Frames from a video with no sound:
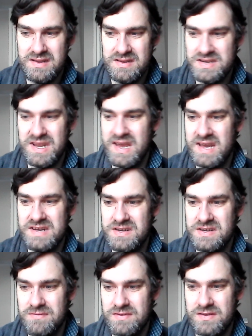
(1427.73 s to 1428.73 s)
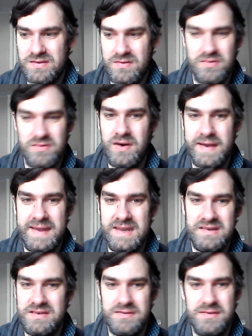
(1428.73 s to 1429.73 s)
she actually was quite
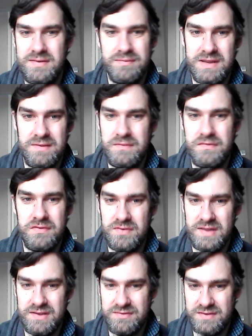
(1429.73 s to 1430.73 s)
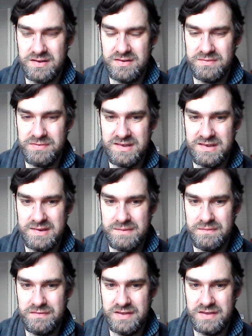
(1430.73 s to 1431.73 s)
into him and thought there was going to be
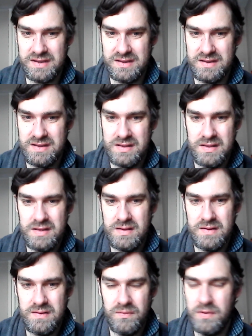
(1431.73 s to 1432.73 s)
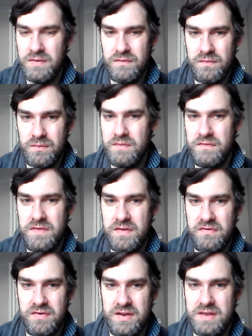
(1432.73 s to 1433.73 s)
something with the
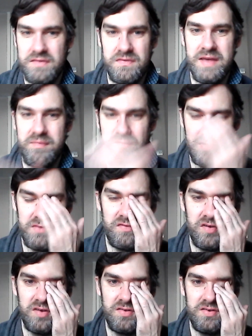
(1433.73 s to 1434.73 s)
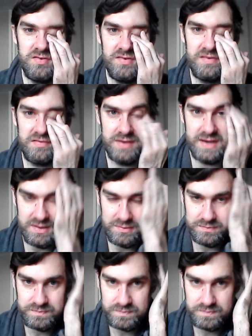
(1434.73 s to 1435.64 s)
three of them, with Rhonda as well.